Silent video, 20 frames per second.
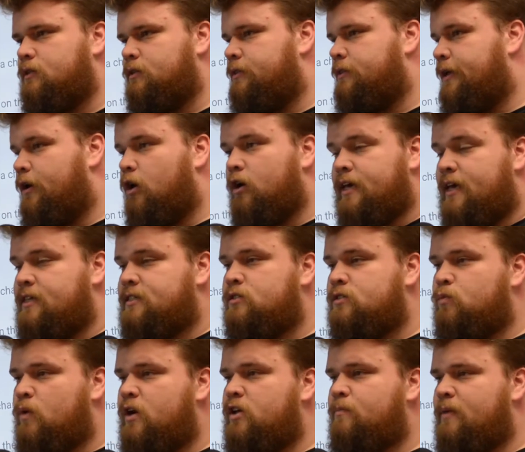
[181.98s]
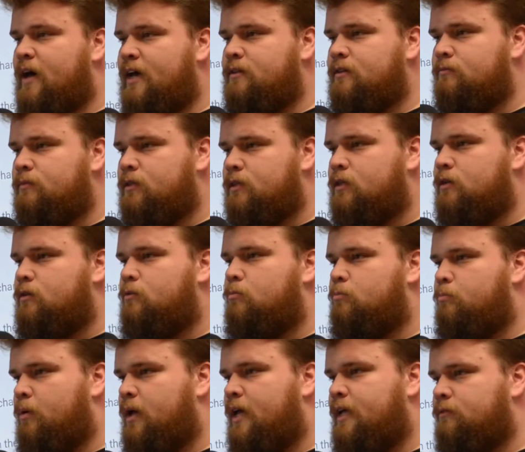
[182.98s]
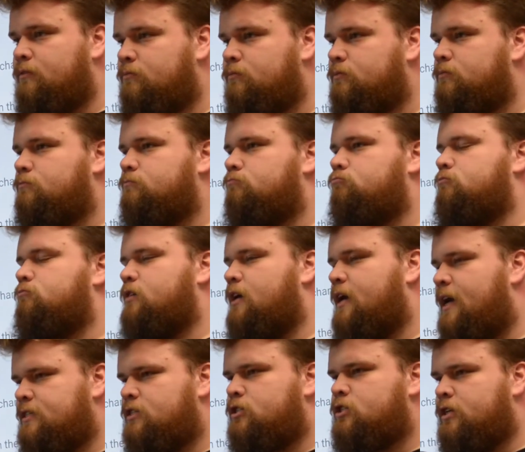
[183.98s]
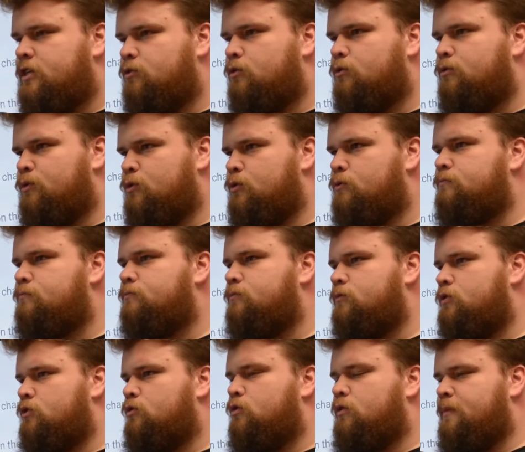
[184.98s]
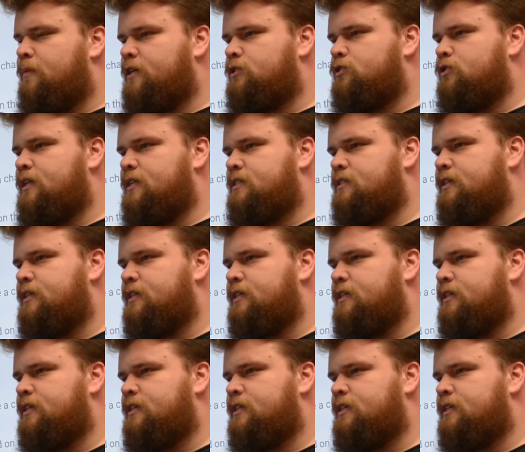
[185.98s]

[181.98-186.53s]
There are cases where you might, but as a general rule, you want to make sure that's the